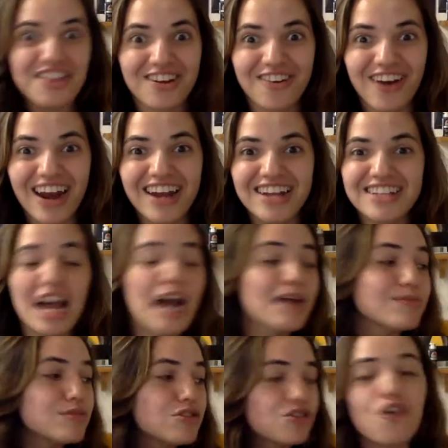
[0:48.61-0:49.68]
the greatest,
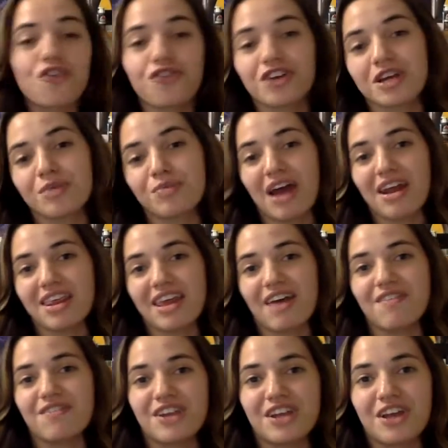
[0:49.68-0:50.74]
I'm so freaking proud of
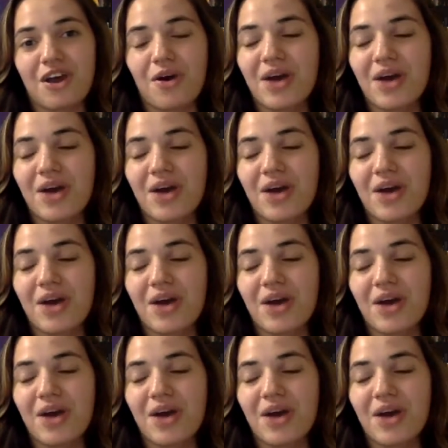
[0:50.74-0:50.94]
that video.